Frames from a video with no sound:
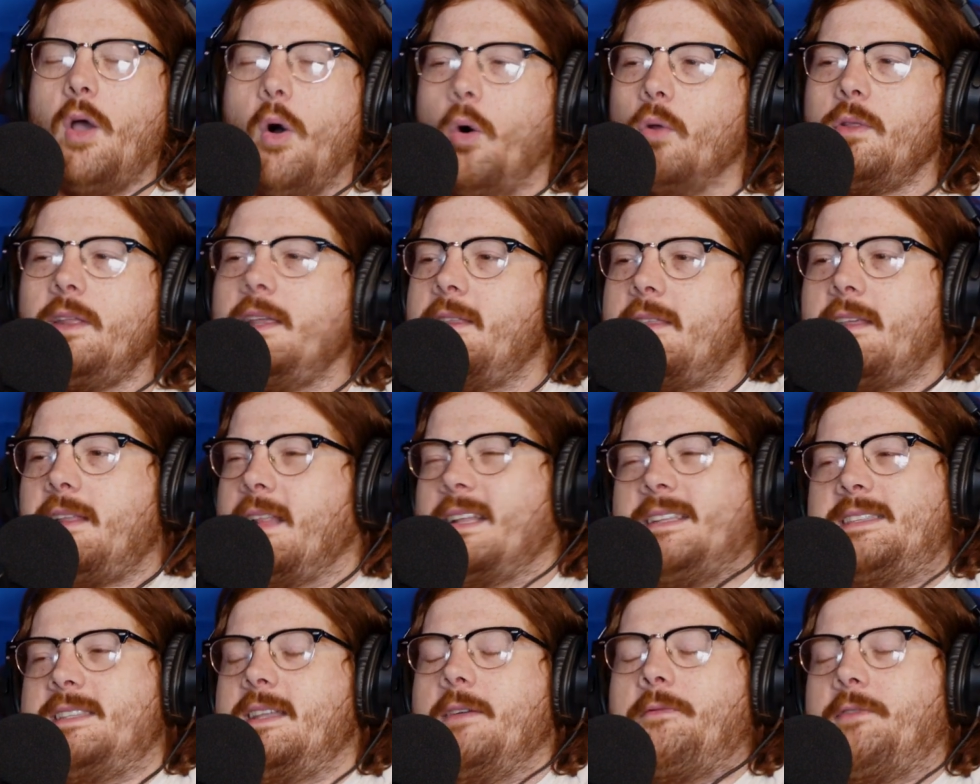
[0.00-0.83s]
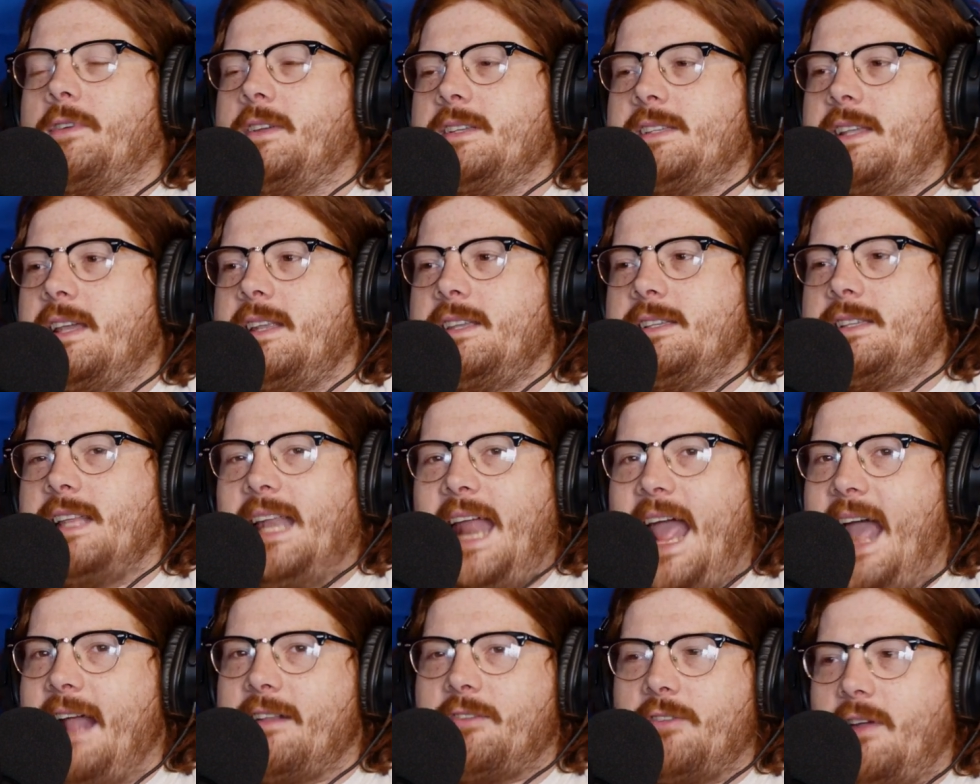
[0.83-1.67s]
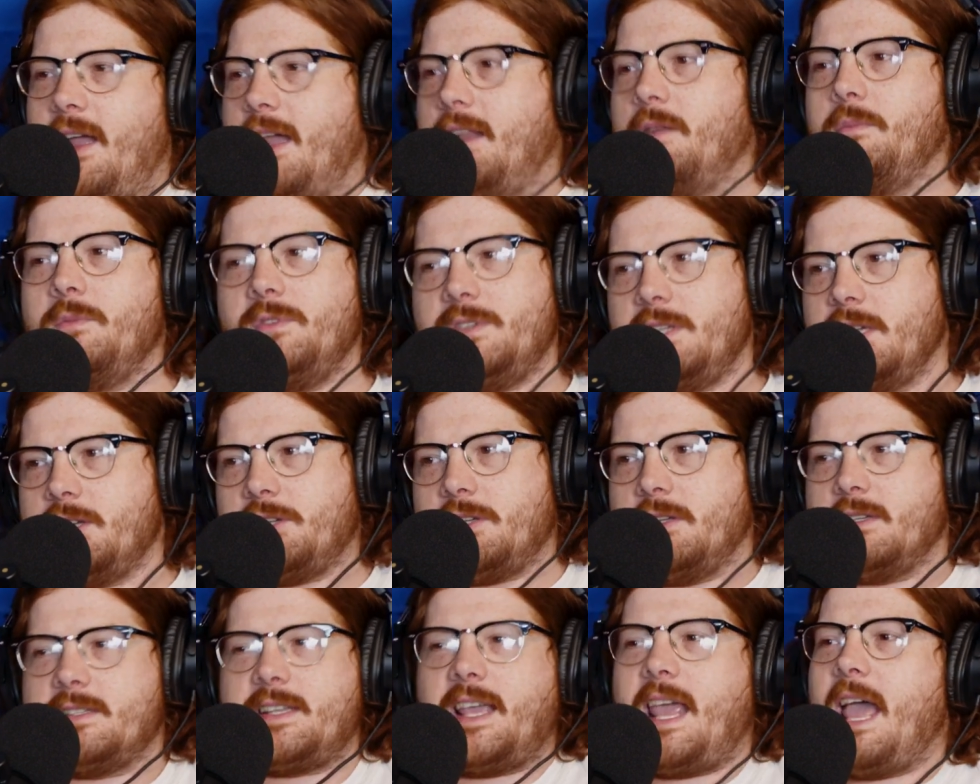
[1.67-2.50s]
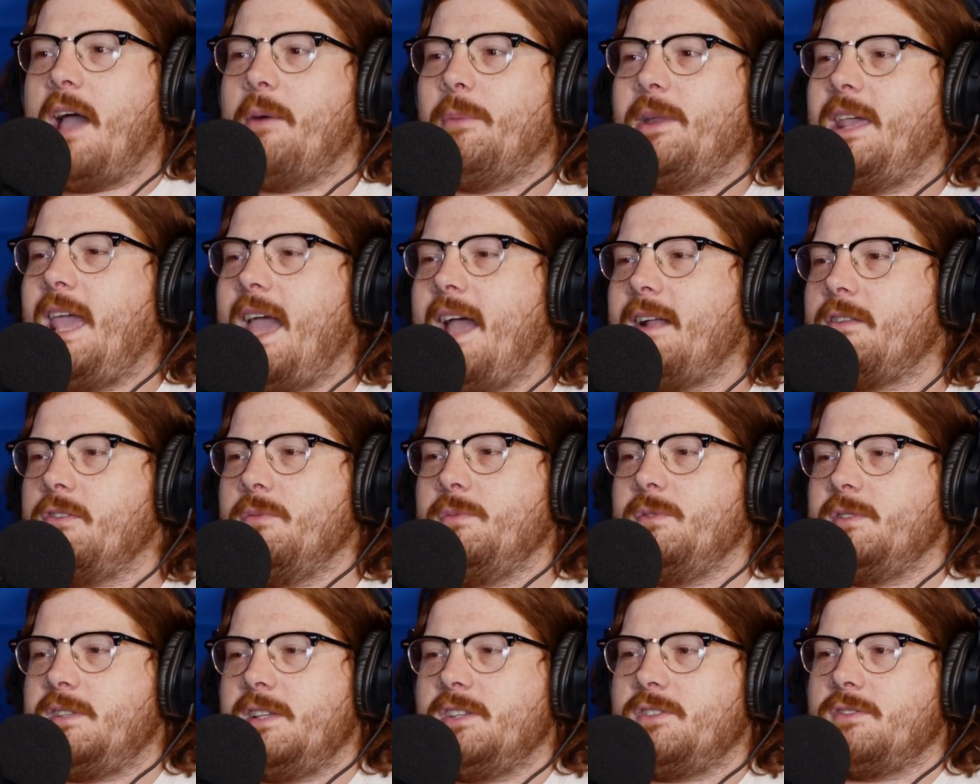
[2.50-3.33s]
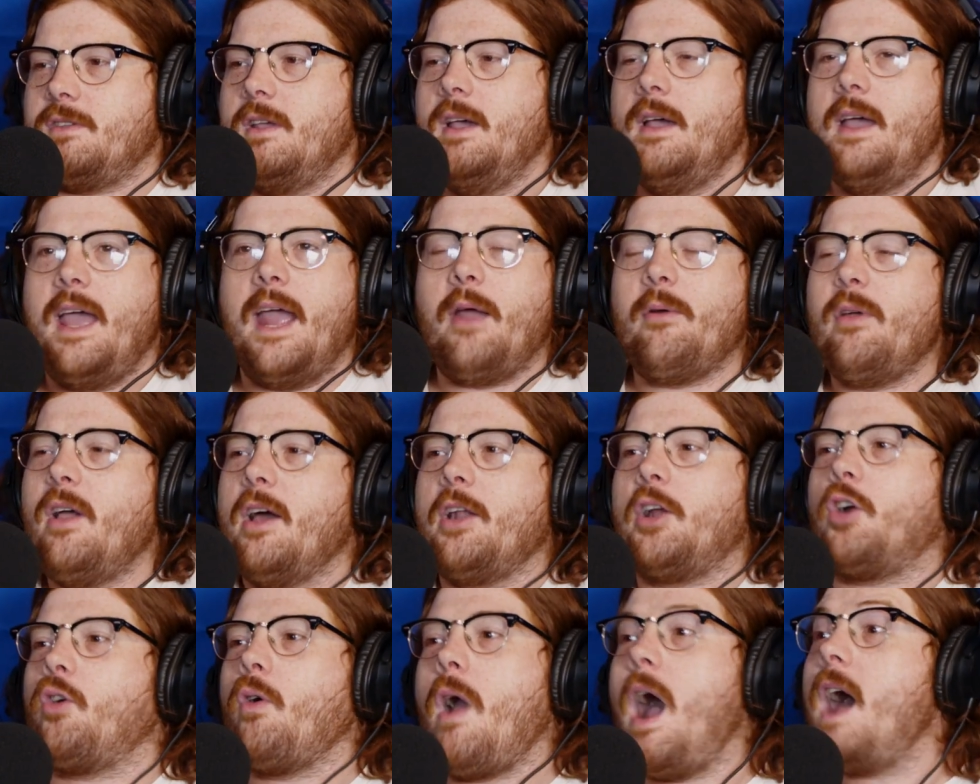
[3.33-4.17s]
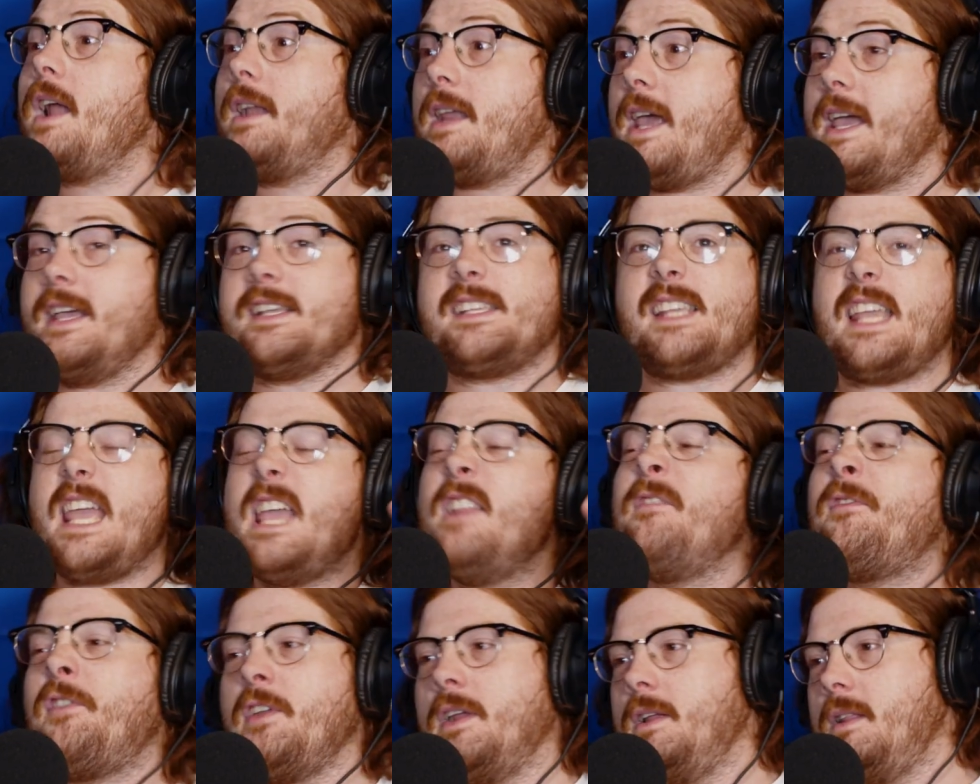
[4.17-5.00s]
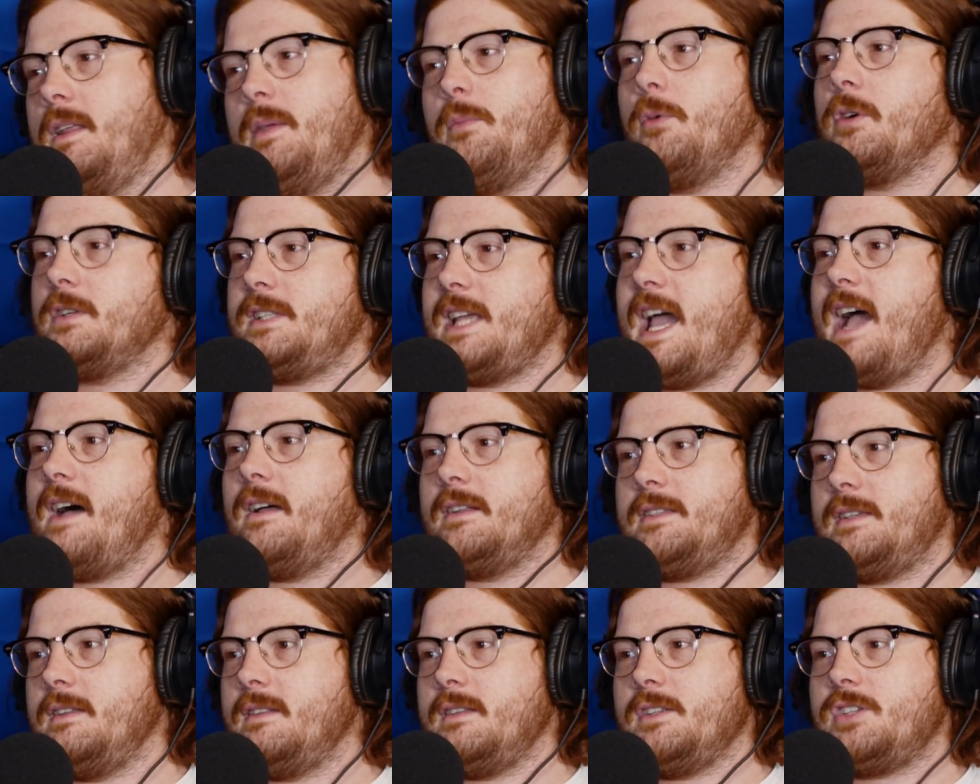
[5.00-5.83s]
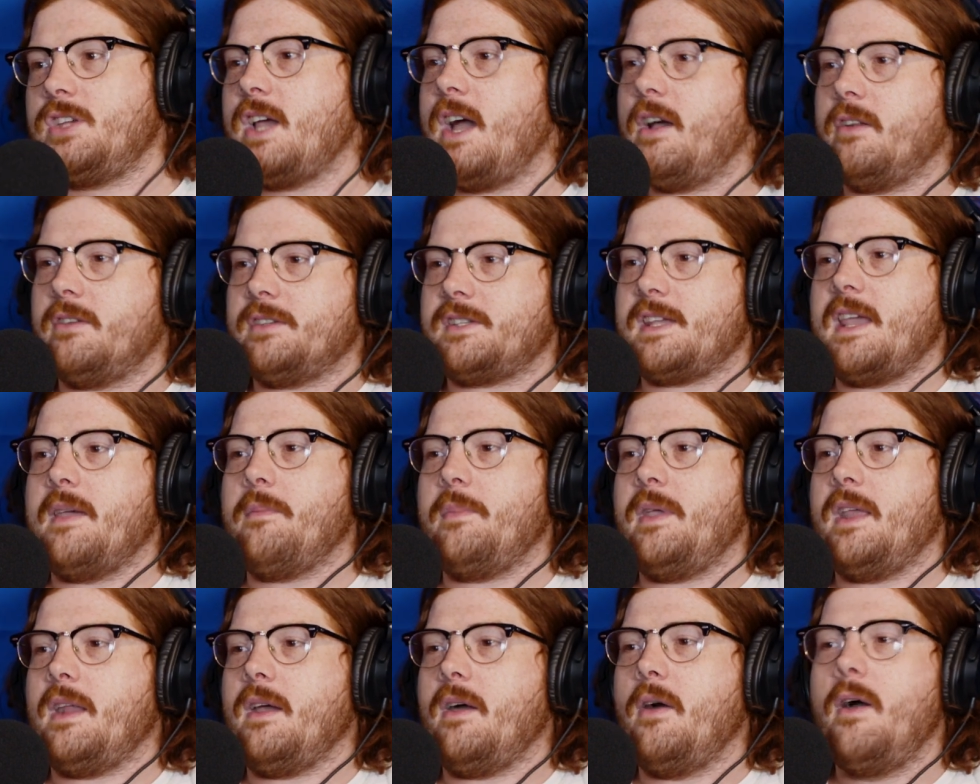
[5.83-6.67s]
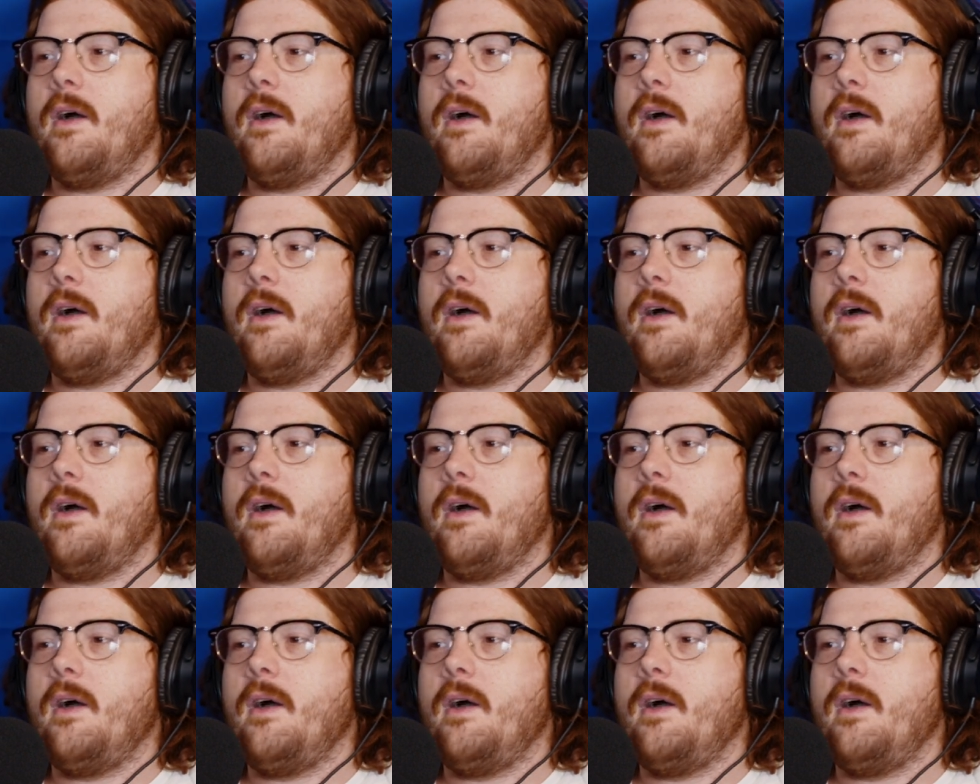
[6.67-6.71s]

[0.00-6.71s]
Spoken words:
only thing that's different is that he's an actor and a musician. It's like how many actor musicians? Ariana Grande is infinitely more talented than Childish Gambino,